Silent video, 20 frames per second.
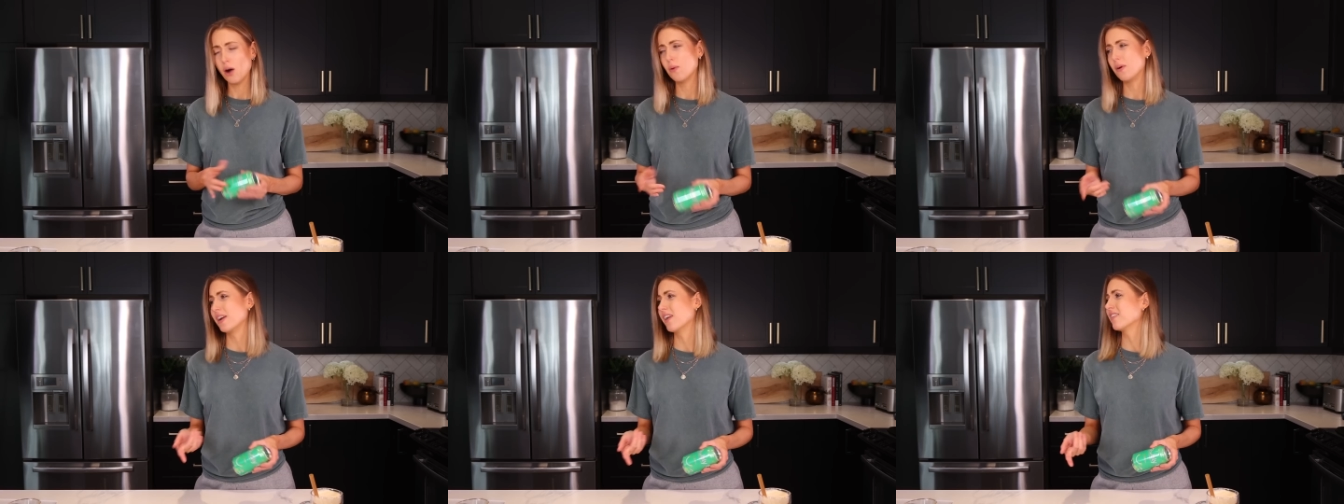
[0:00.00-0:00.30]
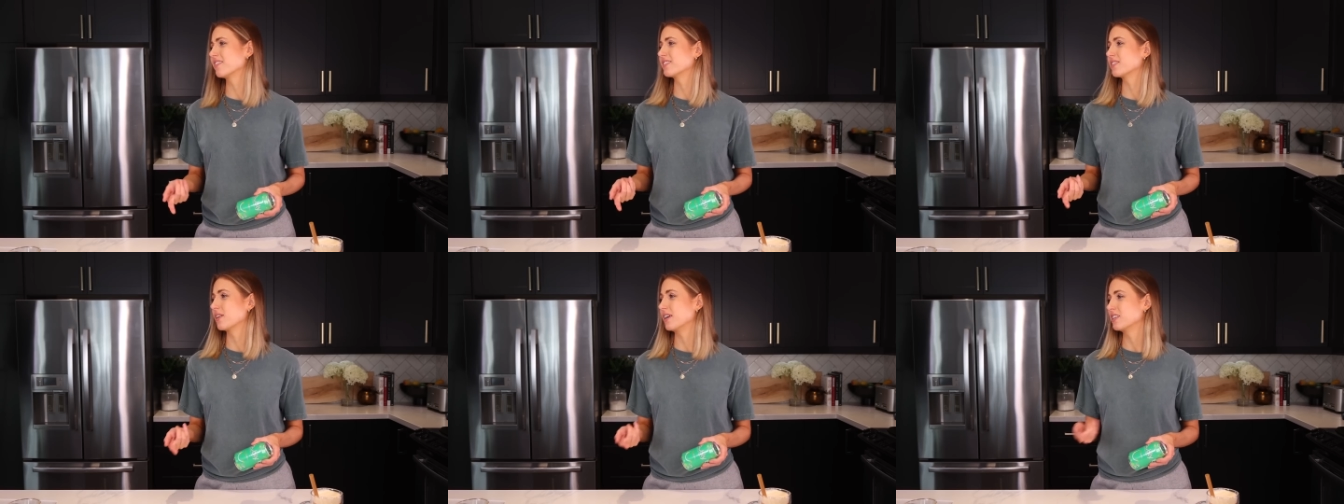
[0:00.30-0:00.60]
Oh, and
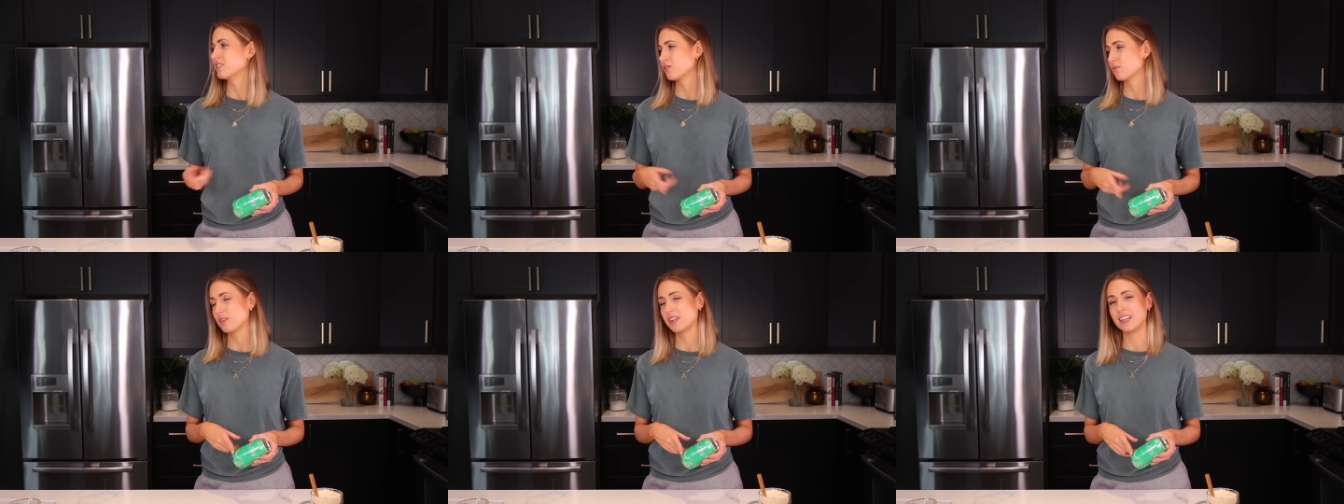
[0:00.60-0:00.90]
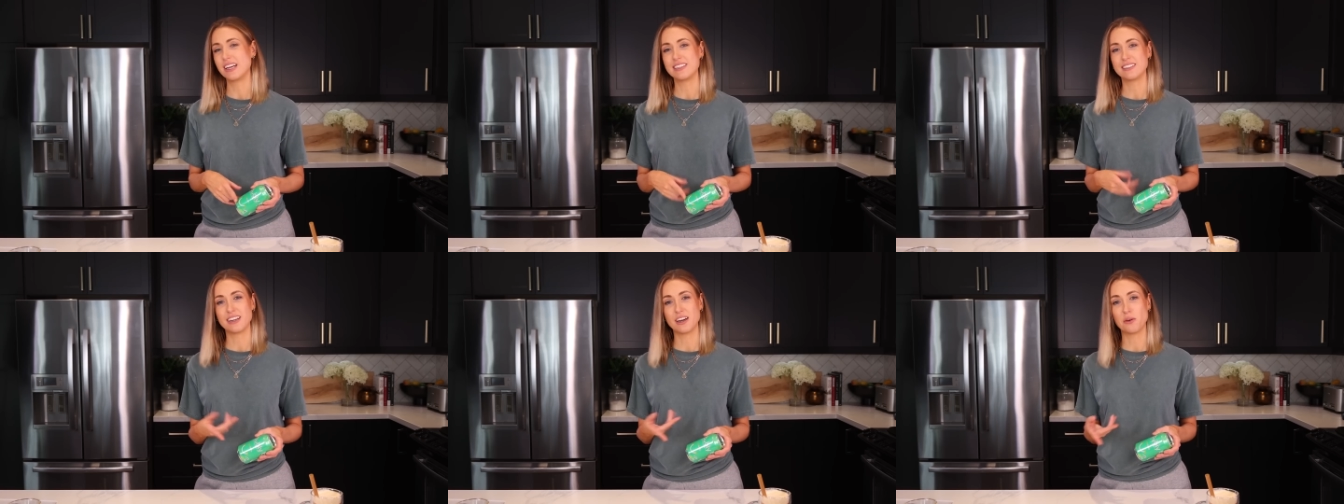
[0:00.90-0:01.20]
also I just
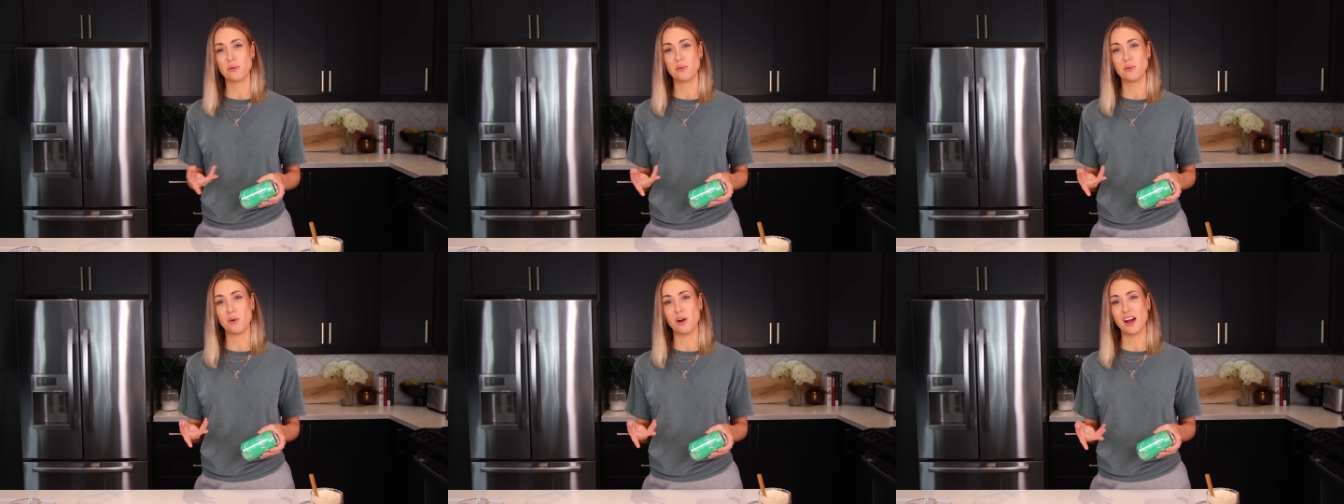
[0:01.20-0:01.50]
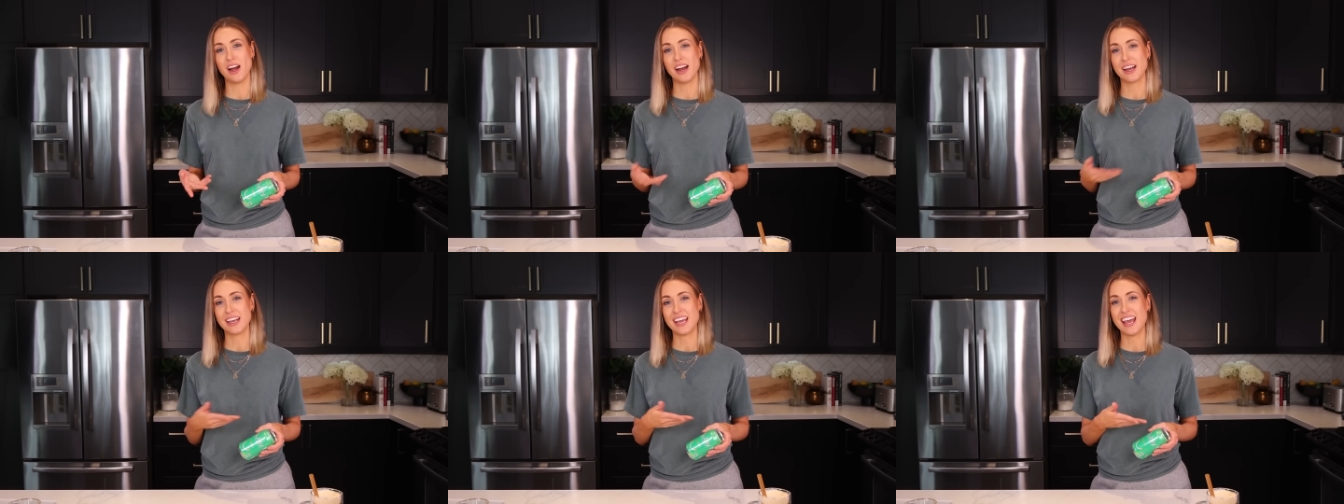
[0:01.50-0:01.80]
realized
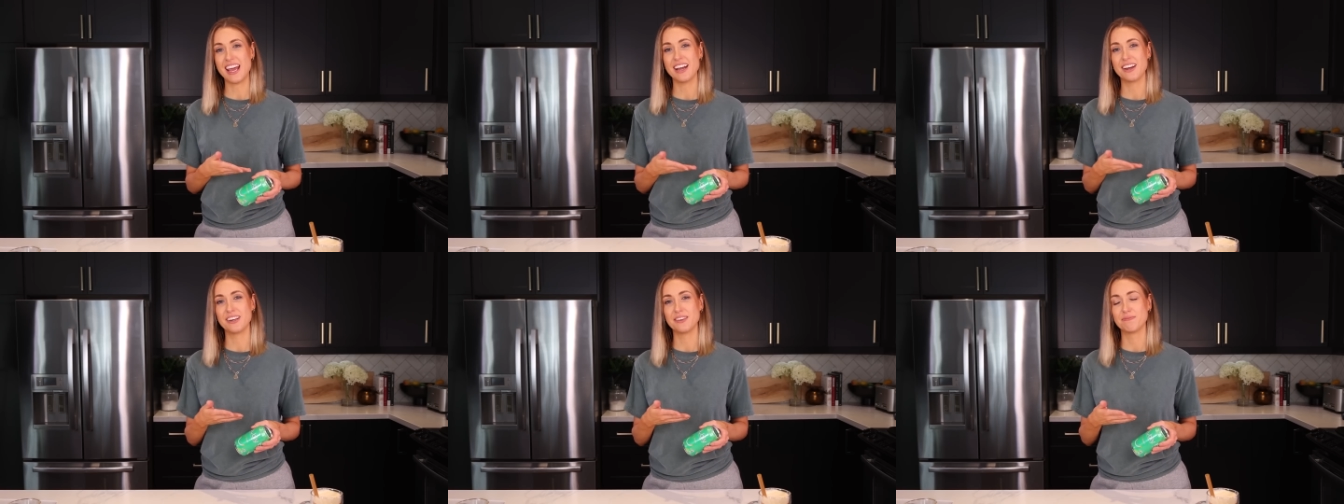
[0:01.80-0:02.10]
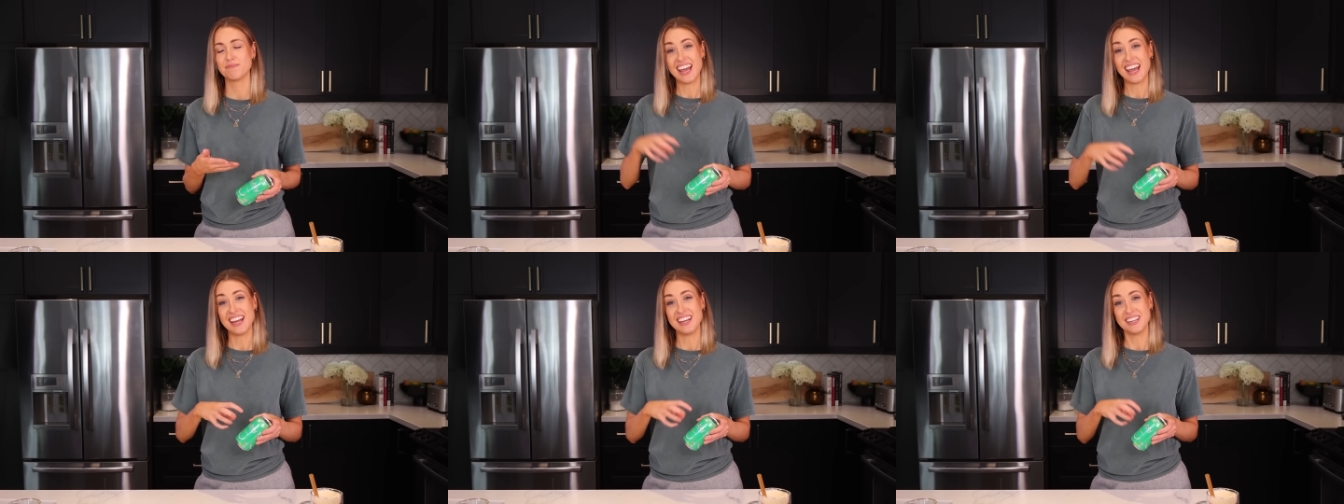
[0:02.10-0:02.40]
I
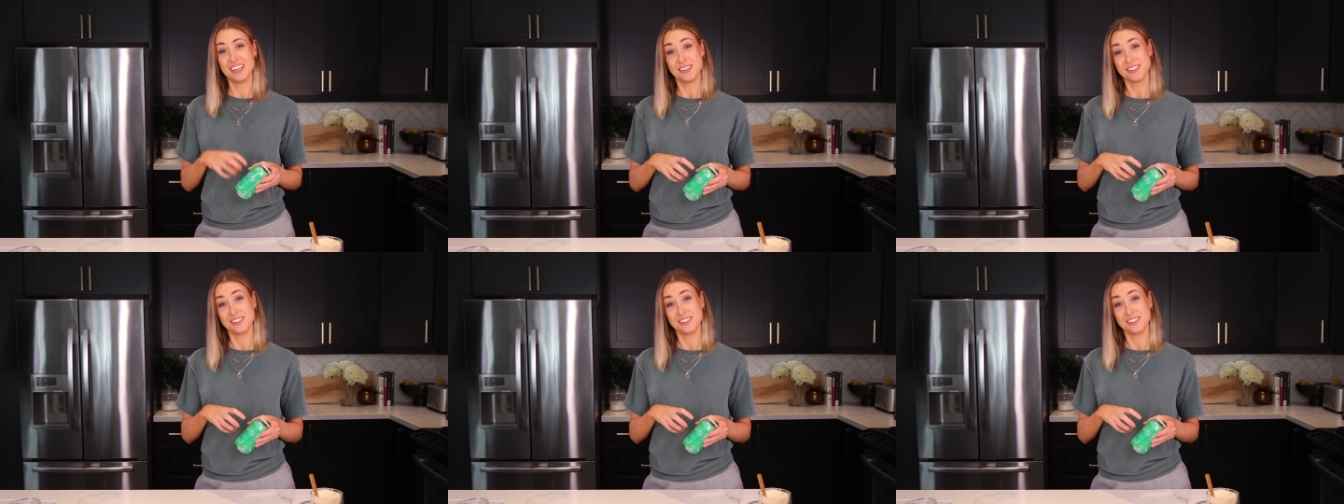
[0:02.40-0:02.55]
can't